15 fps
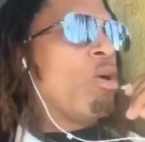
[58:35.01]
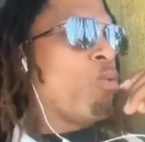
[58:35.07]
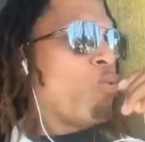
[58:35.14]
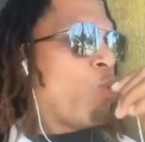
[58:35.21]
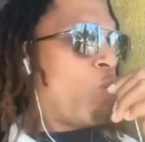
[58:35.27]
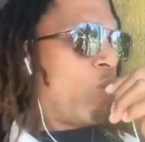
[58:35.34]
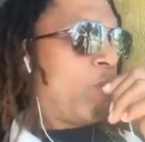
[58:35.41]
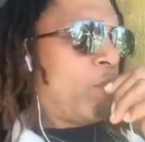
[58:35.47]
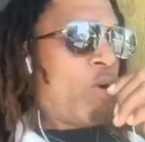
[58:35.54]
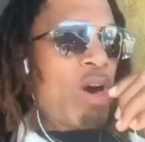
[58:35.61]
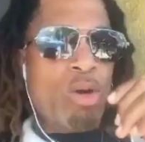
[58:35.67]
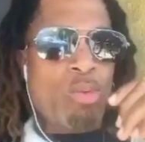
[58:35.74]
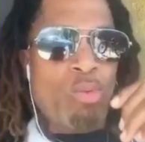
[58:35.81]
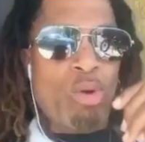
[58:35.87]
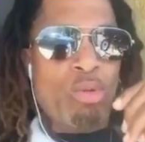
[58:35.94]
Roland
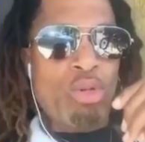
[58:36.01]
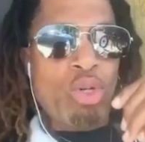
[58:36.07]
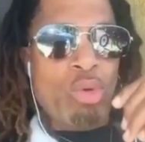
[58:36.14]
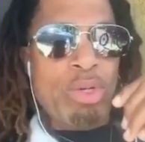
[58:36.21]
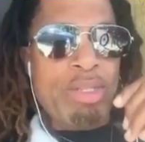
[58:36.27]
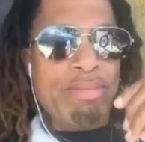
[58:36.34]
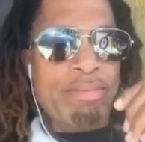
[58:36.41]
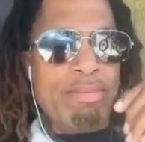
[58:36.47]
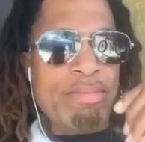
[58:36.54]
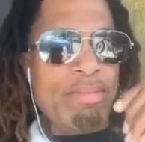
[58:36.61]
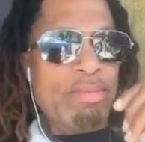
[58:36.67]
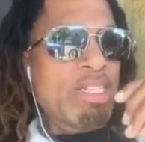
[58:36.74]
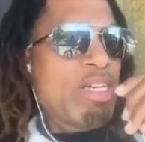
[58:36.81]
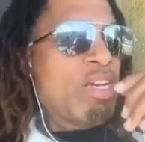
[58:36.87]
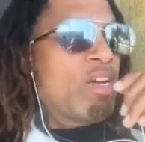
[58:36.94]
Martin won't do it.
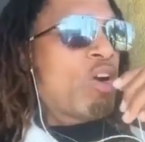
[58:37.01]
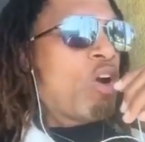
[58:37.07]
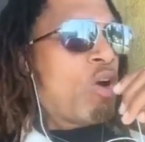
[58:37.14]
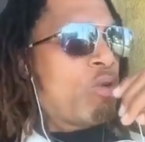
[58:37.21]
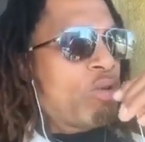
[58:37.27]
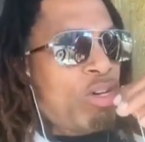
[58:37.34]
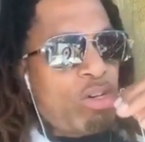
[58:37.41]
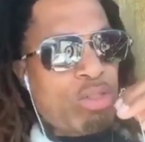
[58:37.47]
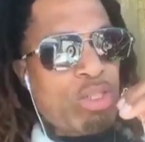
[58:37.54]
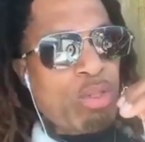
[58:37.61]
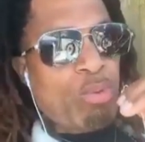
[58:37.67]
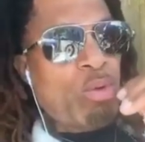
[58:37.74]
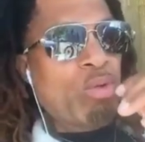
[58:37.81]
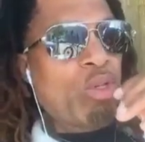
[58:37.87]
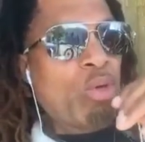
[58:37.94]
Carl Nelson
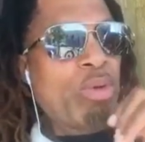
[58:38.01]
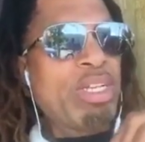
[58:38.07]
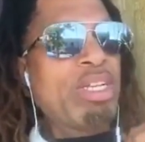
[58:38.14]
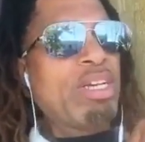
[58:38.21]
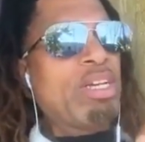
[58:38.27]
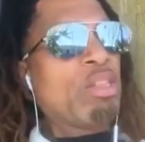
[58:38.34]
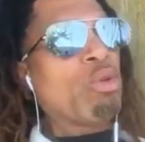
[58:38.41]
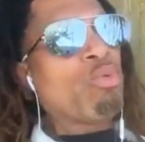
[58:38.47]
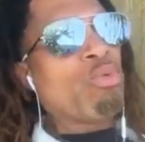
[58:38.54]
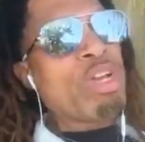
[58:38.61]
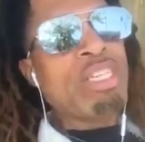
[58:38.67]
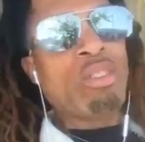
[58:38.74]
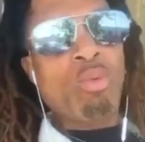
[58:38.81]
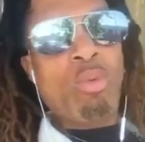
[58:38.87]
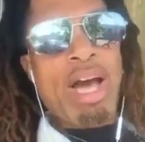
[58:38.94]
won't do it. The
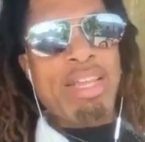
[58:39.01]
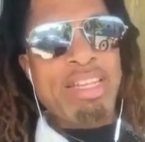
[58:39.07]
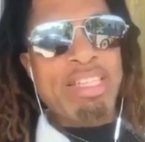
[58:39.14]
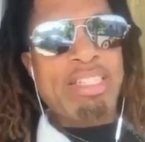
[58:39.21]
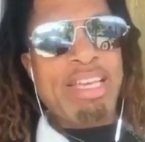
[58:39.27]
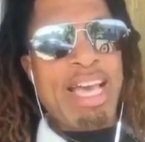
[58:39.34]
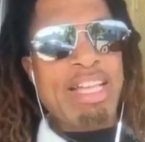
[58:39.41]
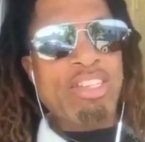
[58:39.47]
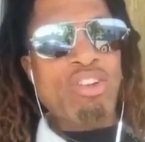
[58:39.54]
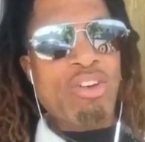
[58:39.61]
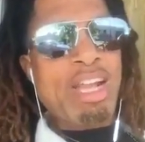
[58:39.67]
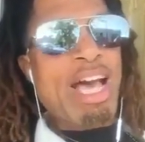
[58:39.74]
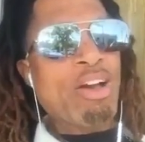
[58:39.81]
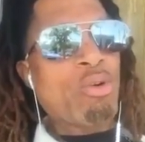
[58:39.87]
reason why these cats are not